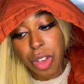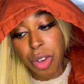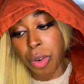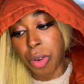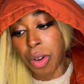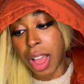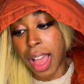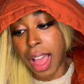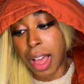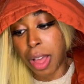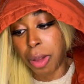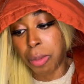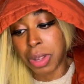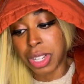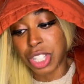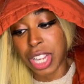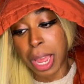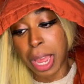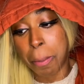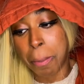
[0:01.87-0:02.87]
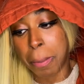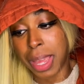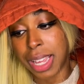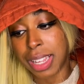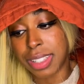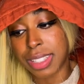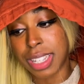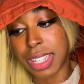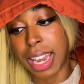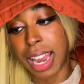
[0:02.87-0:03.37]
on how much I
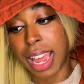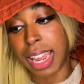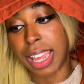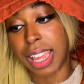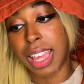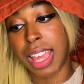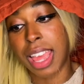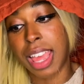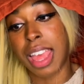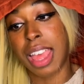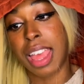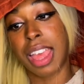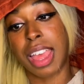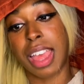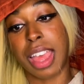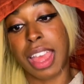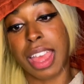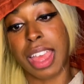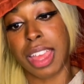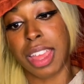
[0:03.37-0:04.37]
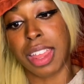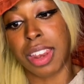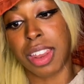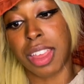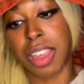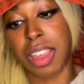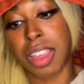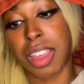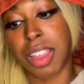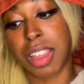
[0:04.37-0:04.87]
made tonight
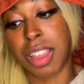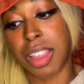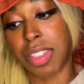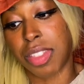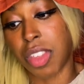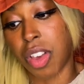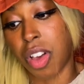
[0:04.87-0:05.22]
in the